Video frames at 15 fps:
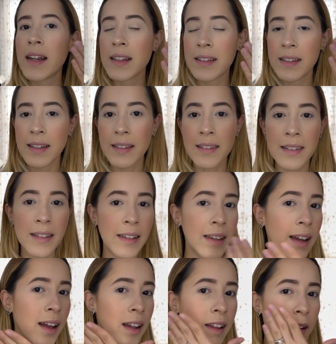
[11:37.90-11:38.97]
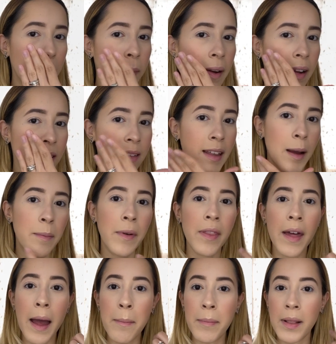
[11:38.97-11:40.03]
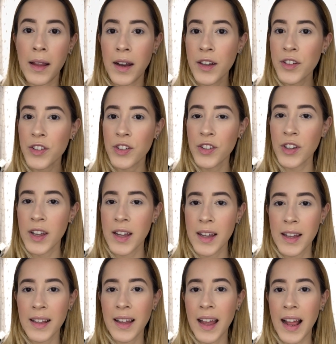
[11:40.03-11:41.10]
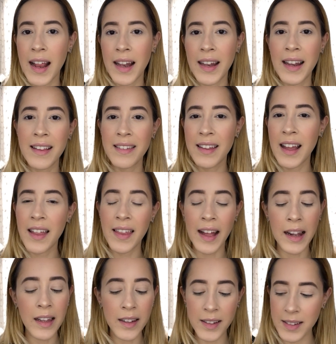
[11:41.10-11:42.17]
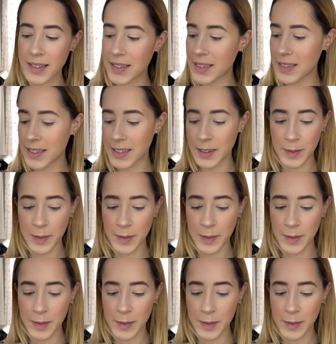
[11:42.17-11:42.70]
of dust it a little bit on top of that blush. And let's see how that looks.